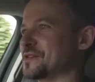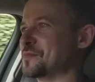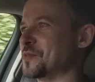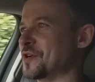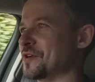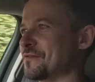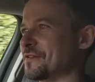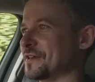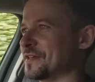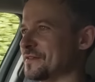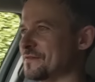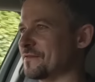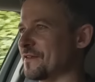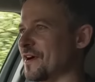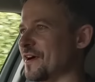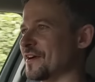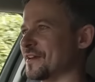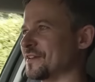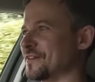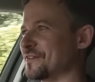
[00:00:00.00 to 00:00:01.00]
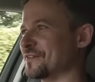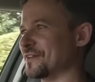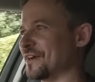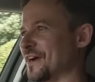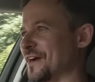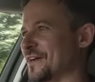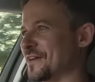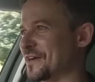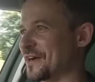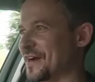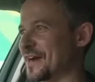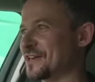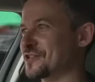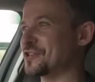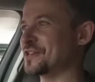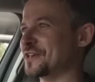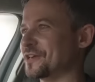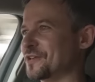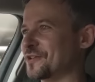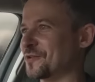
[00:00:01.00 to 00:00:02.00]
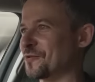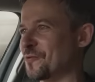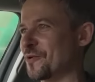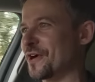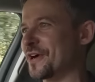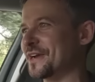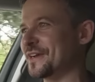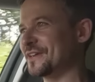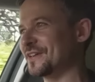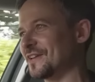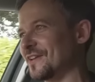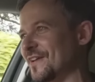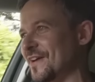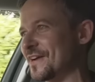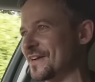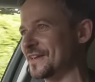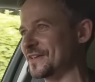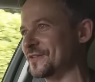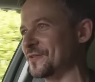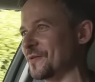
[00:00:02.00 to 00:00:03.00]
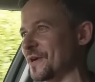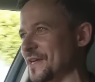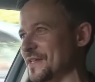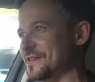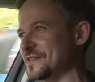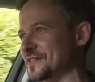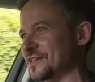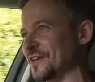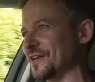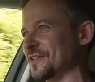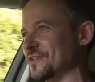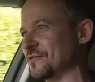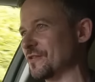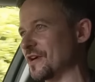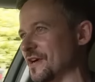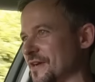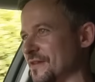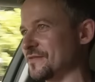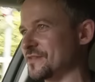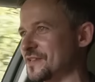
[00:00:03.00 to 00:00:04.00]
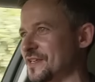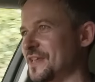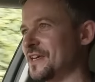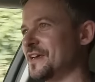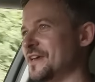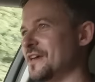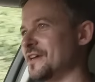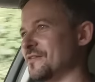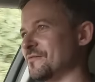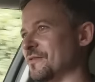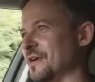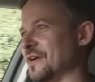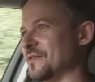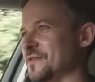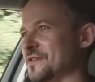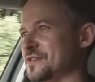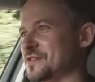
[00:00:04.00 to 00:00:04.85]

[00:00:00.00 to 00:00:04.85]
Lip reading: it's perfectly fine. I actually quite like the way this car drives around